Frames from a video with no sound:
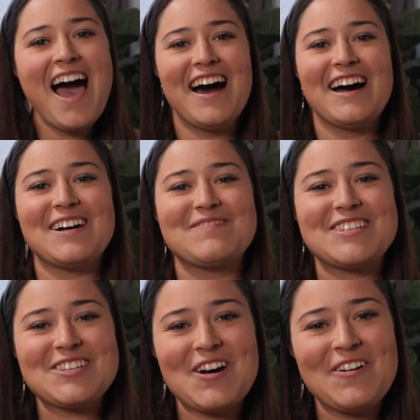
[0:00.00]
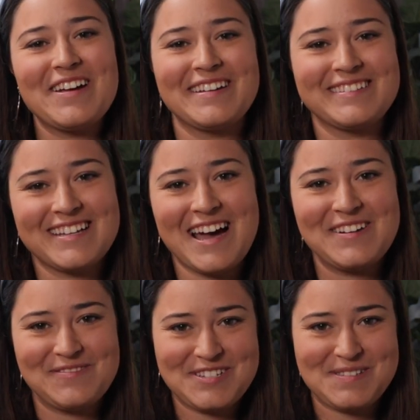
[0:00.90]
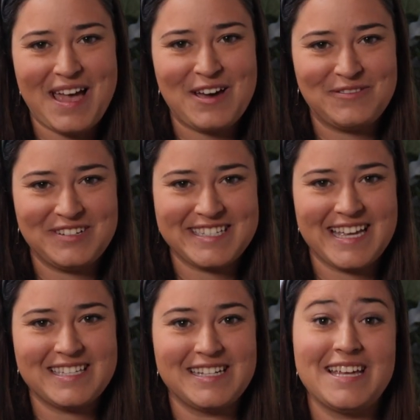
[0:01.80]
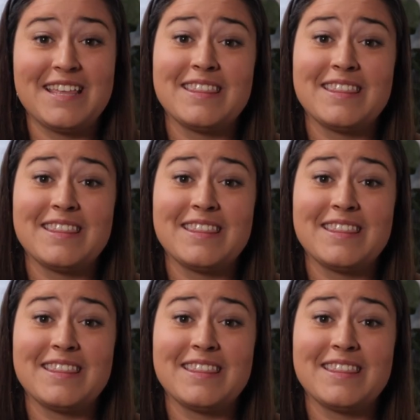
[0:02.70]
Um, so it kind of was out of necessity.